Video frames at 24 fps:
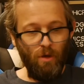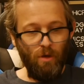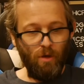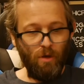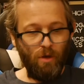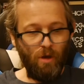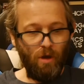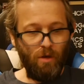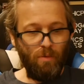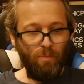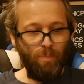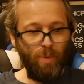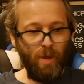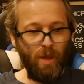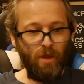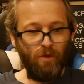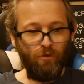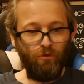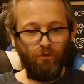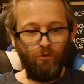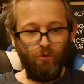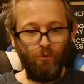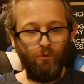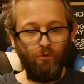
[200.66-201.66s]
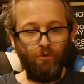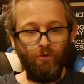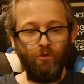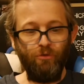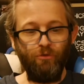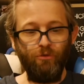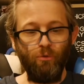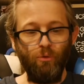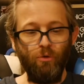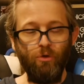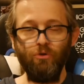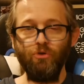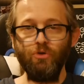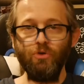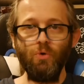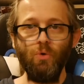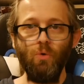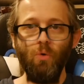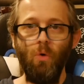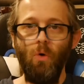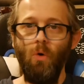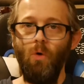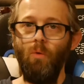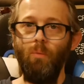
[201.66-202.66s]
cut and paste, use this sort of
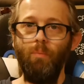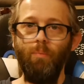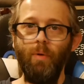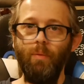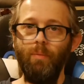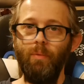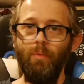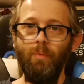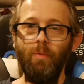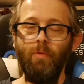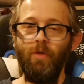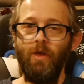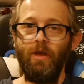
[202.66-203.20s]
tool, blah, blah, blah.